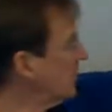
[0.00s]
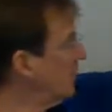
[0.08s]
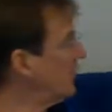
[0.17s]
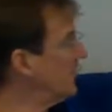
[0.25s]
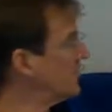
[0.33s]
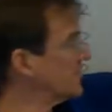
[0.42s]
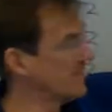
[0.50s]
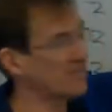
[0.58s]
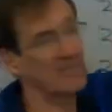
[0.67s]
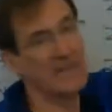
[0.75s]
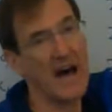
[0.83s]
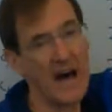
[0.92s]
coefficient
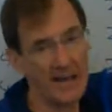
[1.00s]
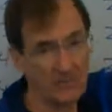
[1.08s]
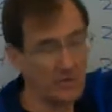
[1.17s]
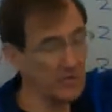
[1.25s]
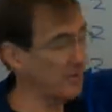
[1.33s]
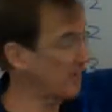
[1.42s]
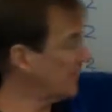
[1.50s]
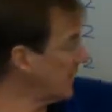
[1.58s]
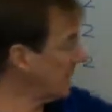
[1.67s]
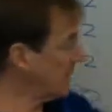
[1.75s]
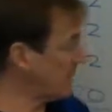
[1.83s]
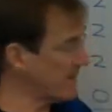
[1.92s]
is not 0,
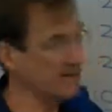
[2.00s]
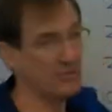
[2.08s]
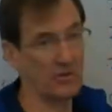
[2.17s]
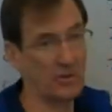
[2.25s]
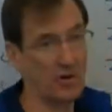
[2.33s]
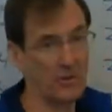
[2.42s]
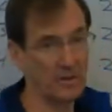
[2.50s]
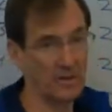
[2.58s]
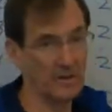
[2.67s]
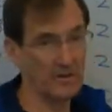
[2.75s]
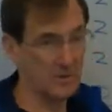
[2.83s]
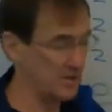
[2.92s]
then there is a
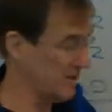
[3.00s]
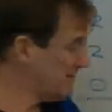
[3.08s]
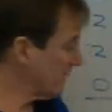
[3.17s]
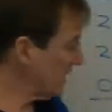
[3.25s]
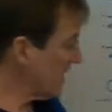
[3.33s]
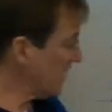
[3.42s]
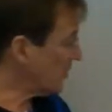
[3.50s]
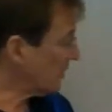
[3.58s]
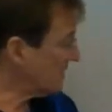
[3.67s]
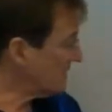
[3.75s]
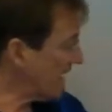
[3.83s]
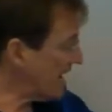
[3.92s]
correlation. The
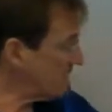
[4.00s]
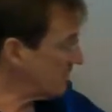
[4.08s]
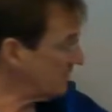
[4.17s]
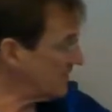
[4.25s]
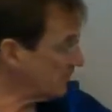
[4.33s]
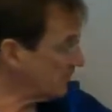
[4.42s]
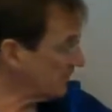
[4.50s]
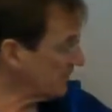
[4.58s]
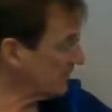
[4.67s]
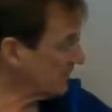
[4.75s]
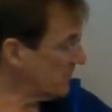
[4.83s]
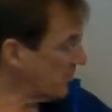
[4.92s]
only time it's equal,
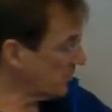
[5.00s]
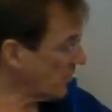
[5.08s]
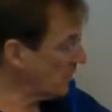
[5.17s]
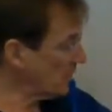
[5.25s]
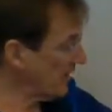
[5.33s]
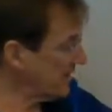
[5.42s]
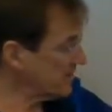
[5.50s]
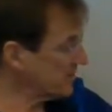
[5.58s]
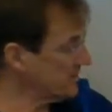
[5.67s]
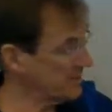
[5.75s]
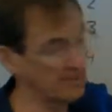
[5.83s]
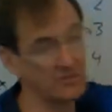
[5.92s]
there's no
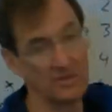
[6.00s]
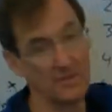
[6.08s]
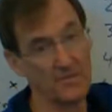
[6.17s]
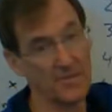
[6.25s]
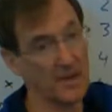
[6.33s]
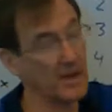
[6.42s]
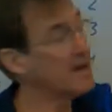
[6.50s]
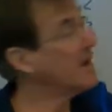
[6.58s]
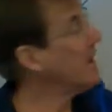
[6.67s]
correlation, is if the